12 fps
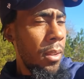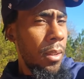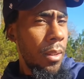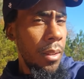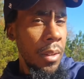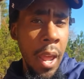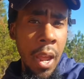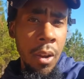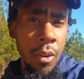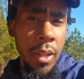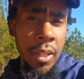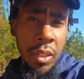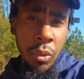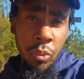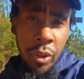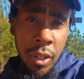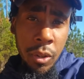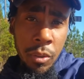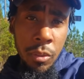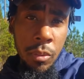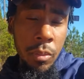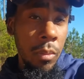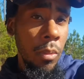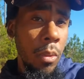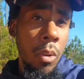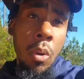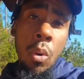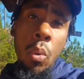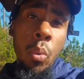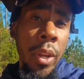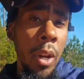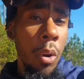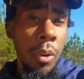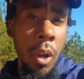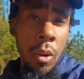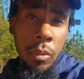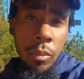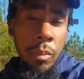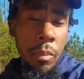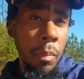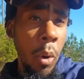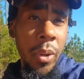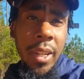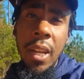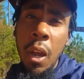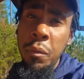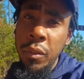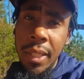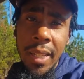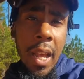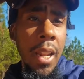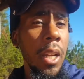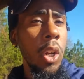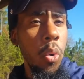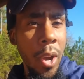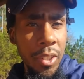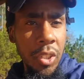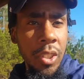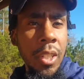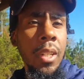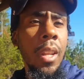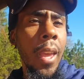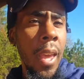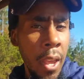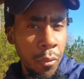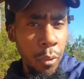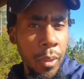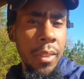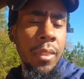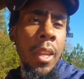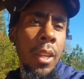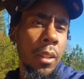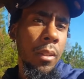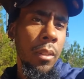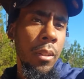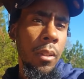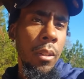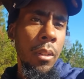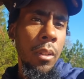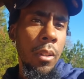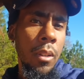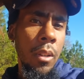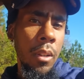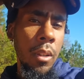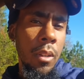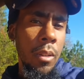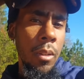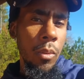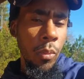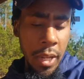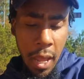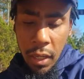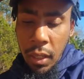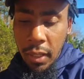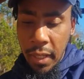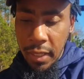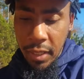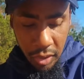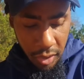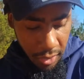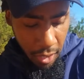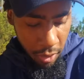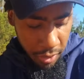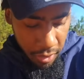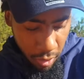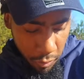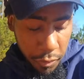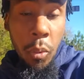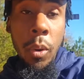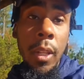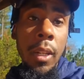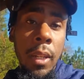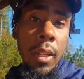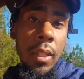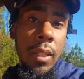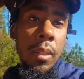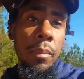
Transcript: Now, is it real? We don't know. But we definitely got to question everything. We got to look at this scenario for what it is.